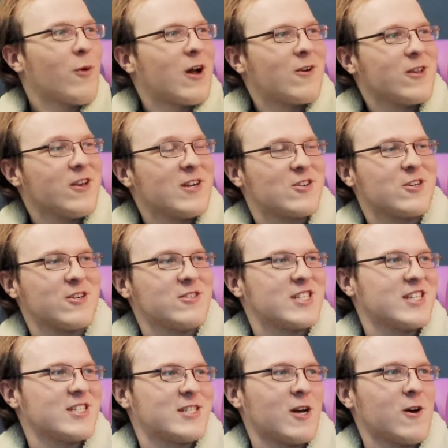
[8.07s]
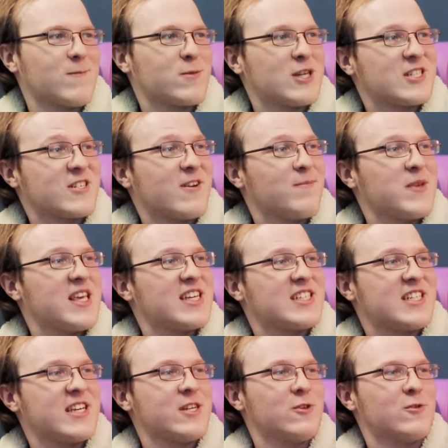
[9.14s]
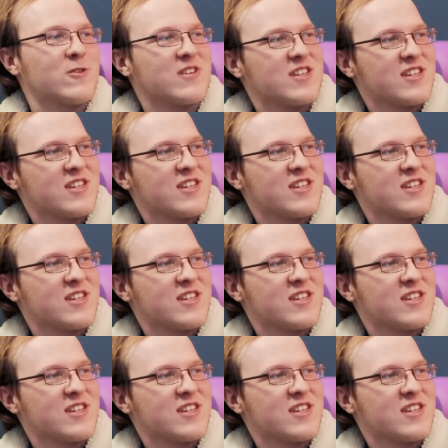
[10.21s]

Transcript: Why don't you introduce yourself, president of BSU?